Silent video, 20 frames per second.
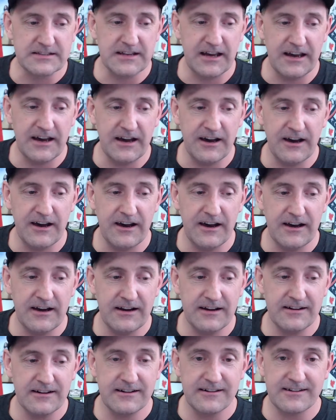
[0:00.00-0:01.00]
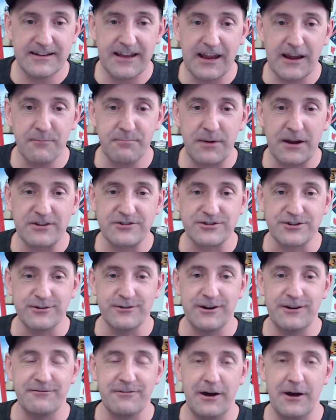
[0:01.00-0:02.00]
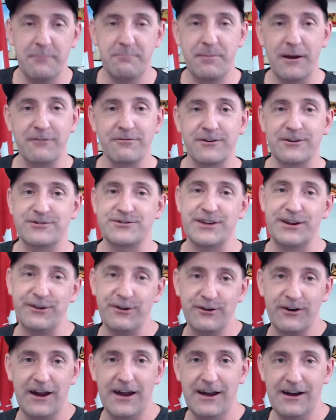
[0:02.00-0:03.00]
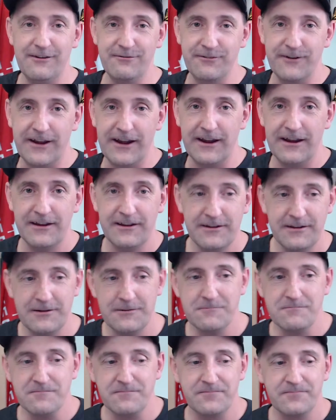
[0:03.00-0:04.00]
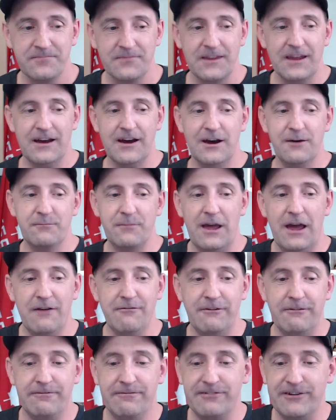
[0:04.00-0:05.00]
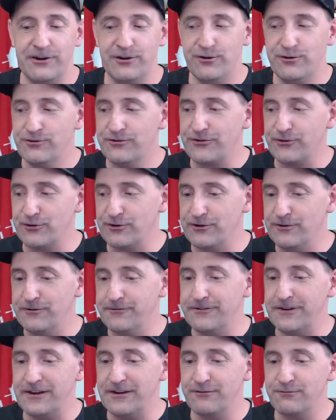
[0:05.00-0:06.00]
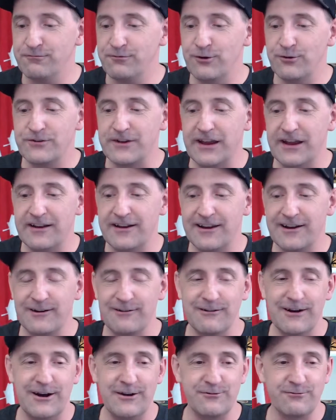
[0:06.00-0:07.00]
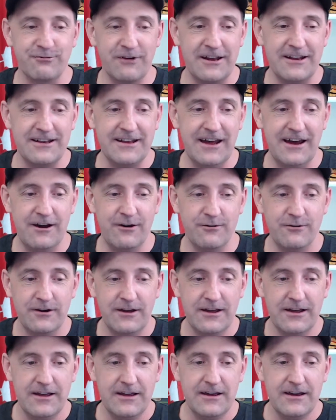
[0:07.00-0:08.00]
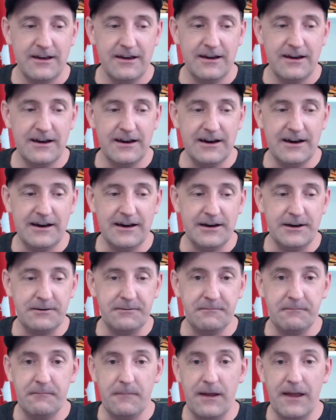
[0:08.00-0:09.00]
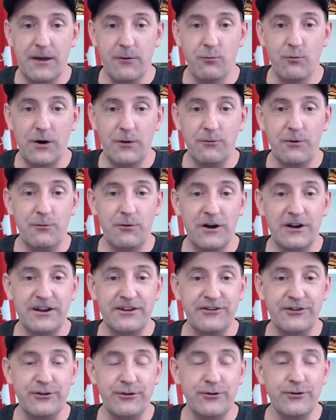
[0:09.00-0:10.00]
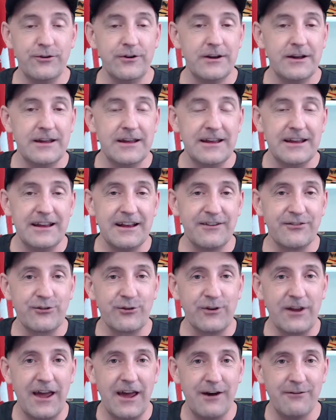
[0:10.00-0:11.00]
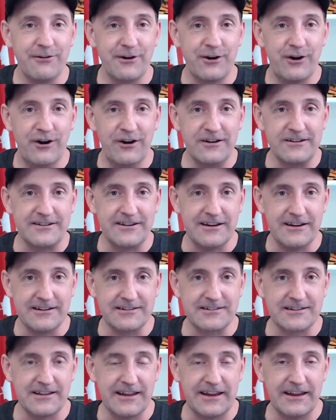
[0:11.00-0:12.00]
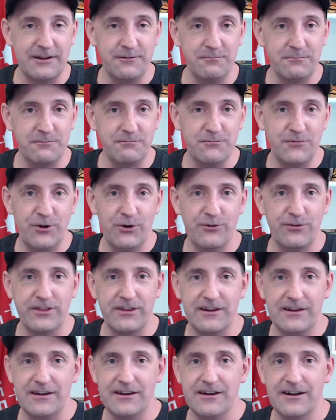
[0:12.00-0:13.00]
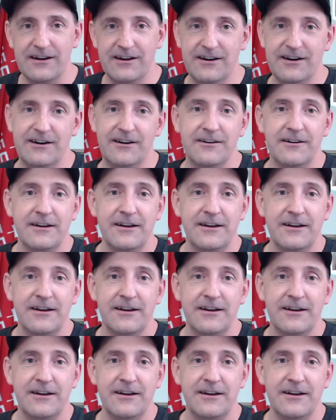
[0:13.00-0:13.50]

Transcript: uh, take a picture of a beverage that you're having. Um, have a few sort of rotating around right now. Um, and what we want to do is sort of have a contest, like you know the uh,